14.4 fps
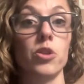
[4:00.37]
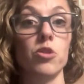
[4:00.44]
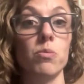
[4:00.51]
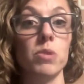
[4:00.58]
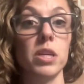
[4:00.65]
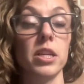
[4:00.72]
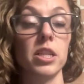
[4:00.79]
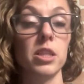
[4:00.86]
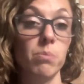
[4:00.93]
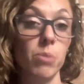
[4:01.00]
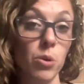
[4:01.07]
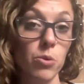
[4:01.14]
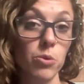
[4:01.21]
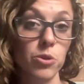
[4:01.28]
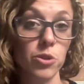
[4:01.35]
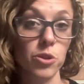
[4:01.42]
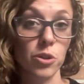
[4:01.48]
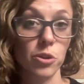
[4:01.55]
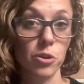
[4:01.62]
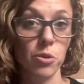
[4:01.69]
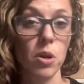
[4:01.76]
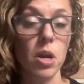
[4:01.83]
to be exposed
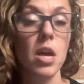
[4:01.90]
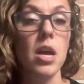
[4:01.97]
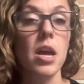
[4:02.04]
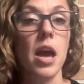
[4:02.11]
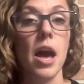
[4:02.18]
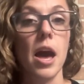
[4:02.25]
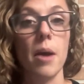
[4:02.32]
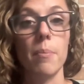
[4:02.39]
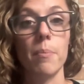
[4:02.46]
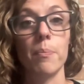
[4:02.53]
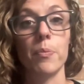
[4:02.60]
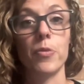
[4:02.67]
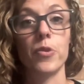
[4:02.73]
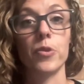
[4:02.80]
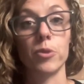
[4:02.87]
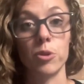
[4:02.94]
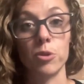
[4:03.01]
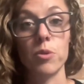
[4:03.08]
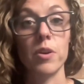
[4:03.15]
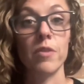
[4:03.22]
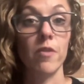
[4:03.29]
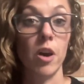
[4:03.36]
to through
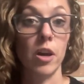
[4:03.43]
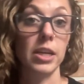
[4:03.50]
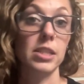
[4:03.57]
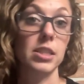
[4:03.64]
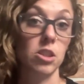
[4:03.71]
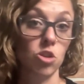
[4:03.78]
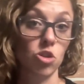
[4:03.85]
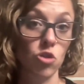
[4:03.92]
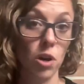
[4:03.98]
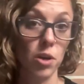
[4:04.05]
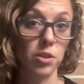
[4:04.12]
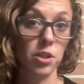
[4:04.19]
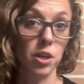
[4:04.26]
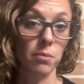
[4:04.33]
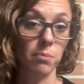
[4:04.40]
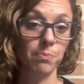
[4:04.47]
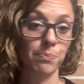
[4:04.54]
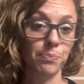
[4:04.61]
phonics instruction.